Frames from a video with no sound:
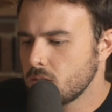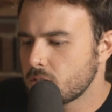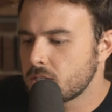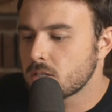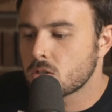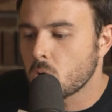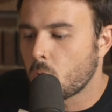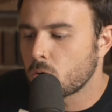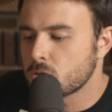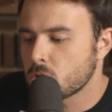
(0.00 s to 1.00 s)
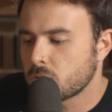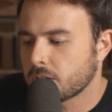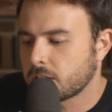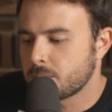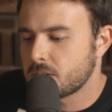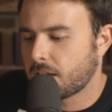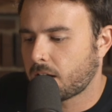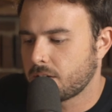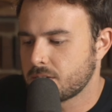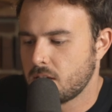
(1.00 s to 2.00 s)
This is a total solar eclipse in
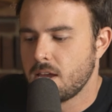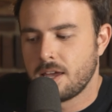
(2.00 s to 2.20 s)
Aries.